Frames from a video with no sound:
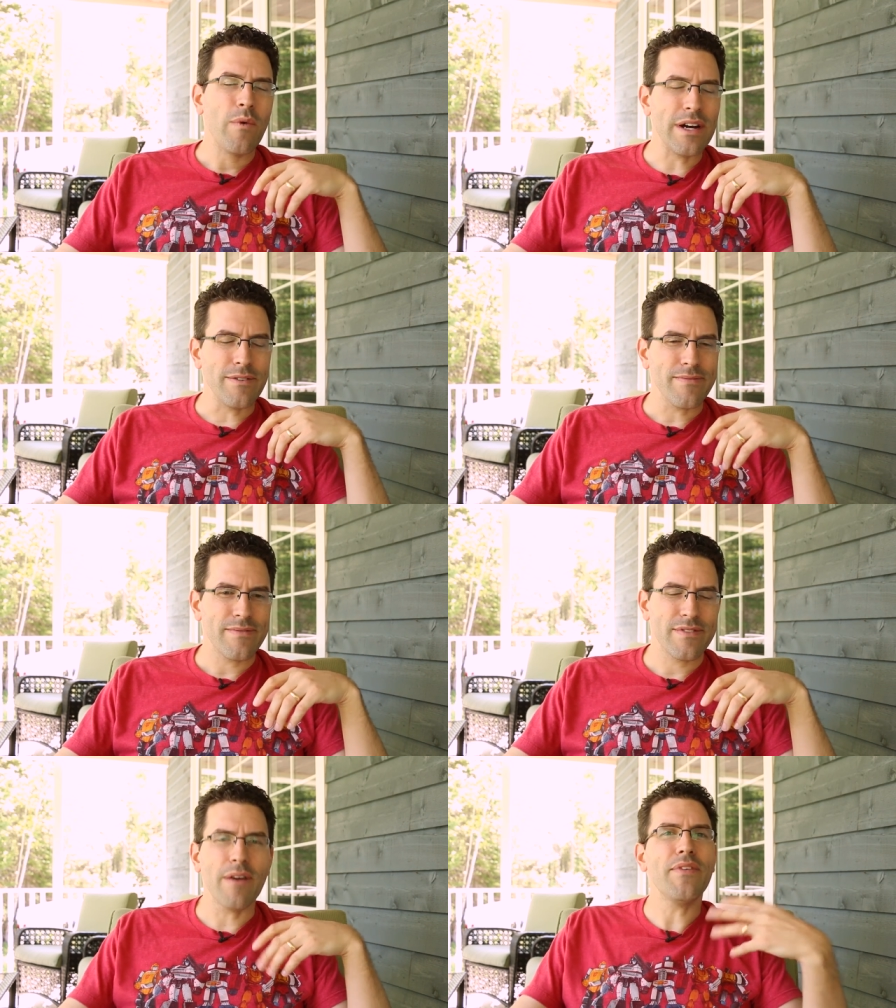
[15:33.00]
Well,
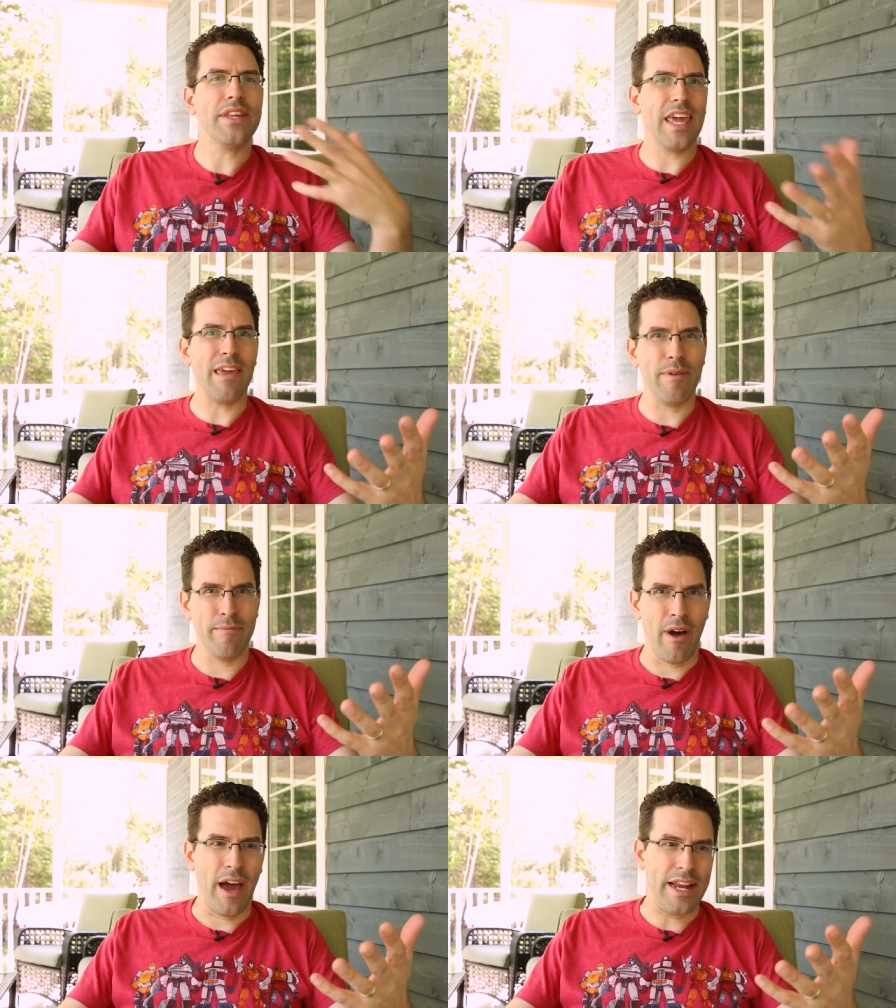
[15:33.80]
something to keep
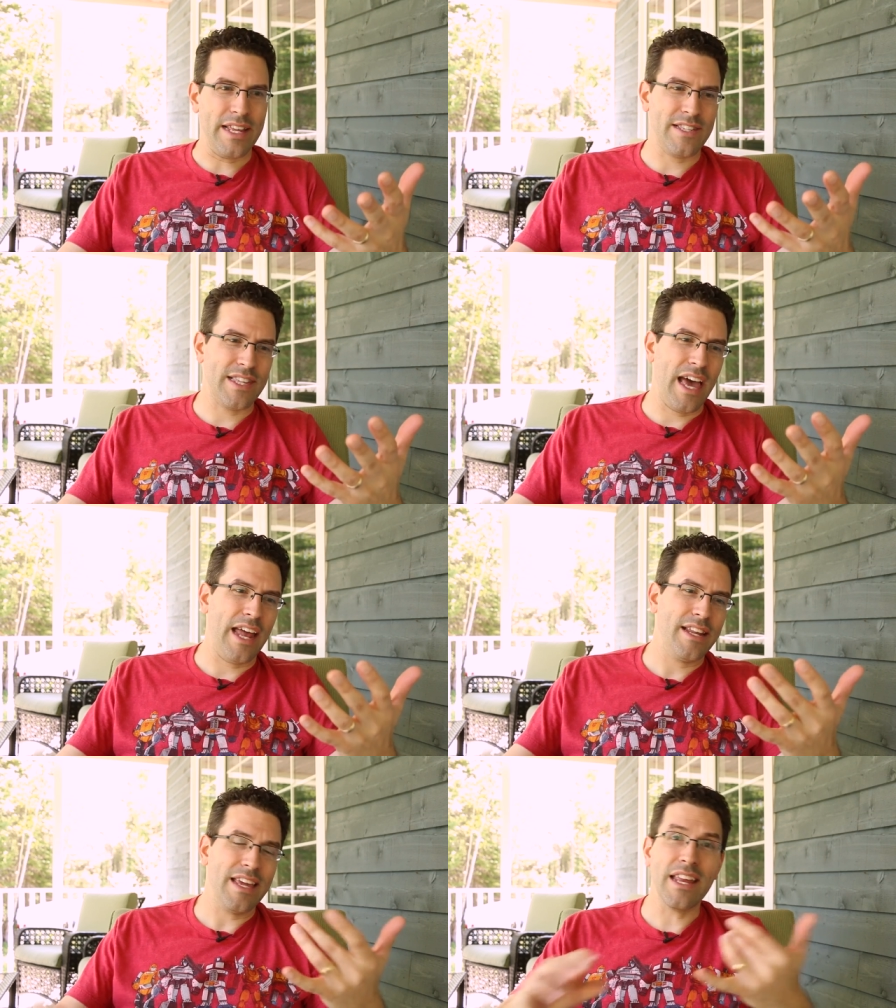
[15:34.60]
in mind is
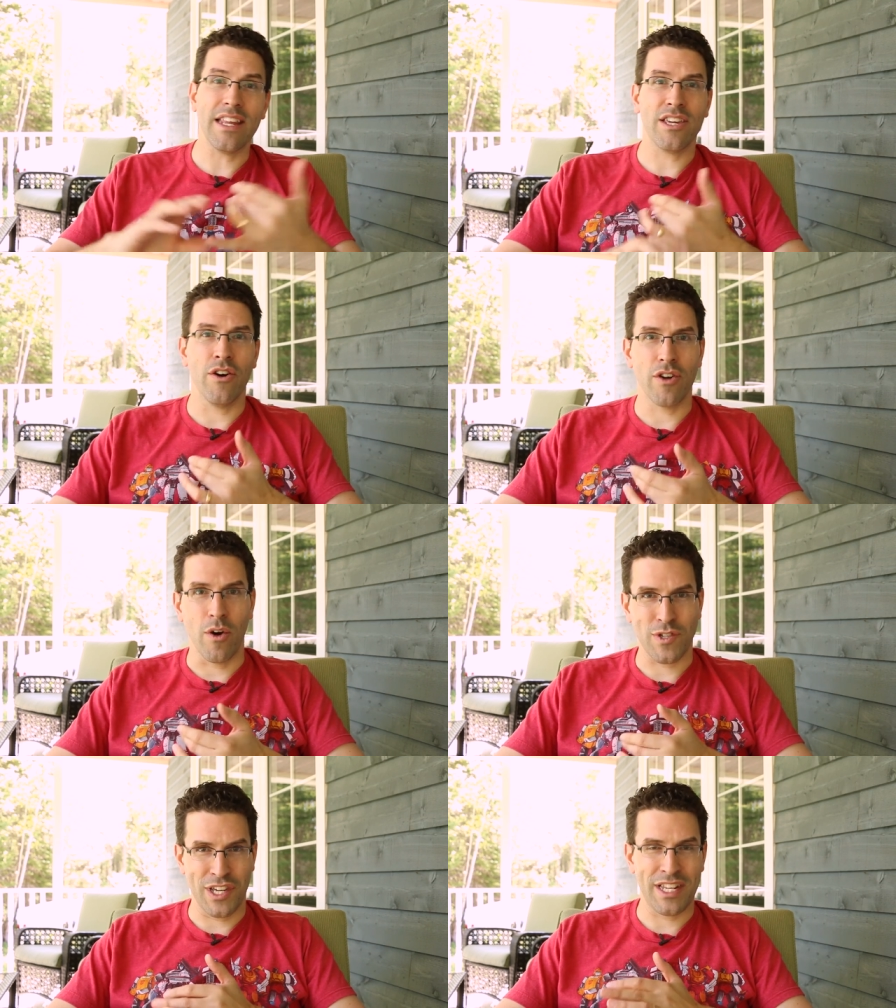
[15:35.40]
that
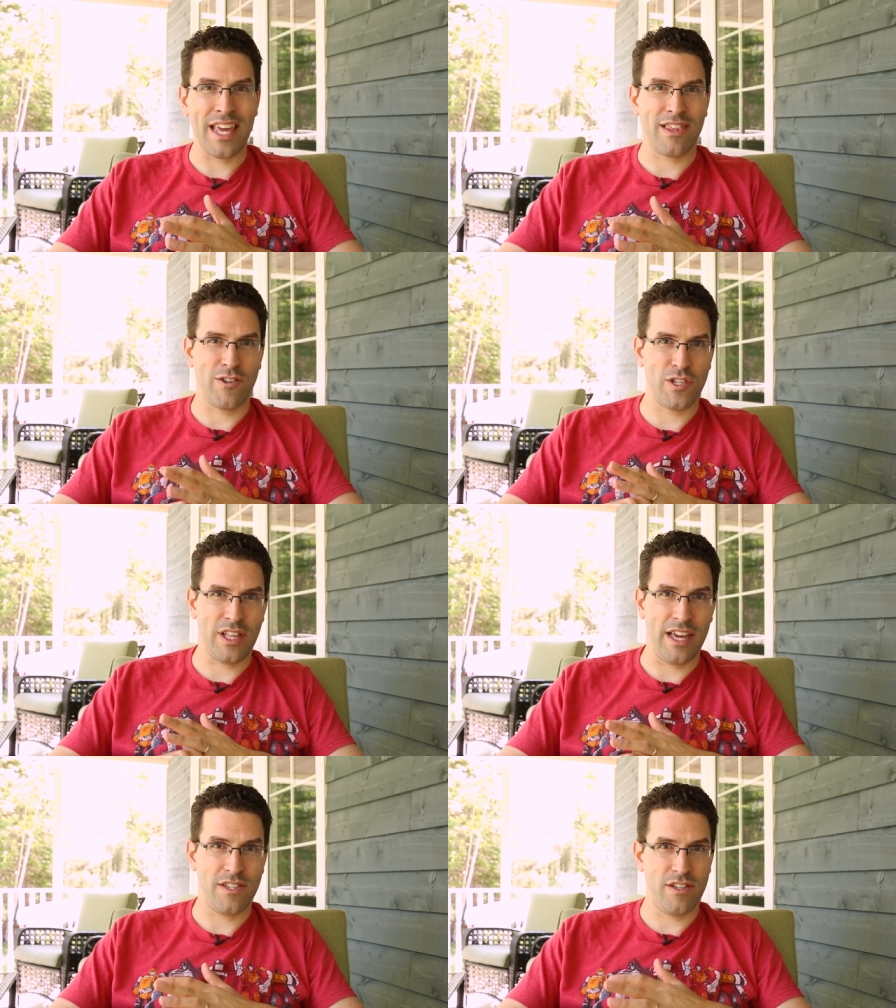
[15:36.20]
Indiegogo is going to take their
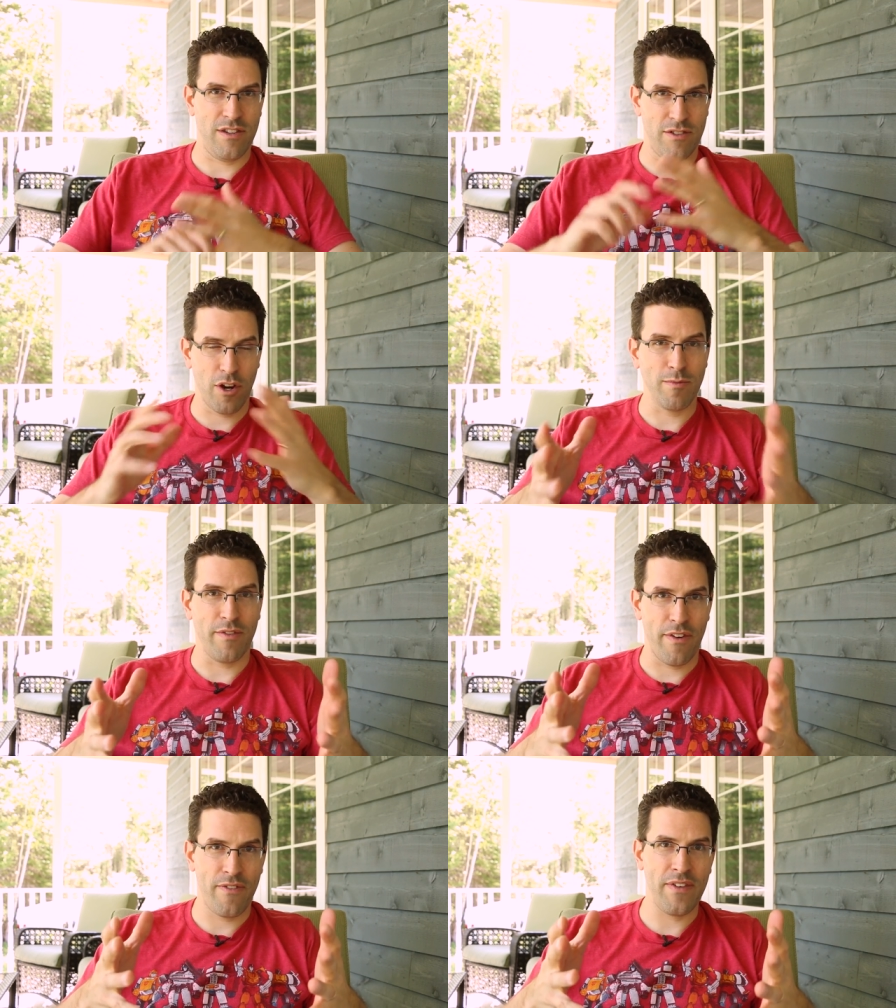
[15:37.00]
slice in terms
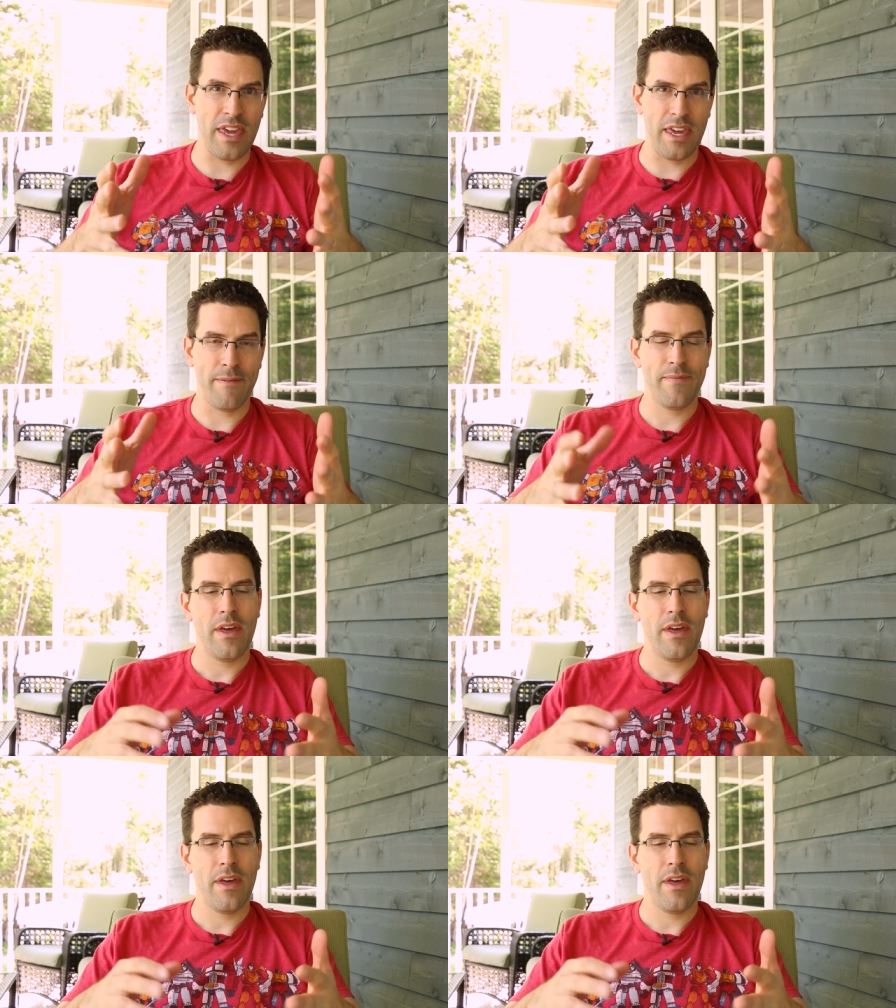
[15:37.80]
of a fee.